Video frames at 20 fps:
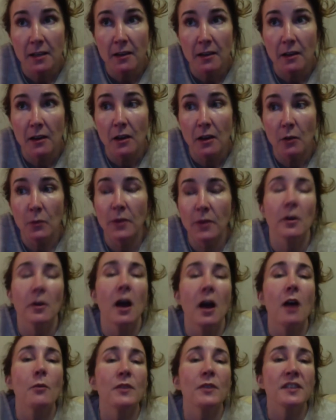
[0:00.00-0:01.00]
there would
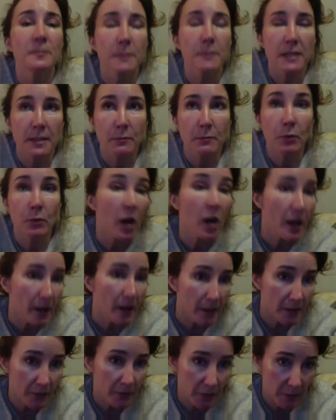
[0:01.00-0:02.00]
always be
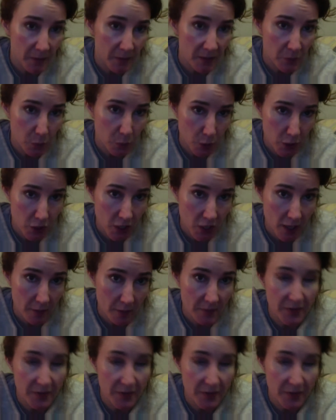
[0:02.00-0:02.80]
products from these workshops.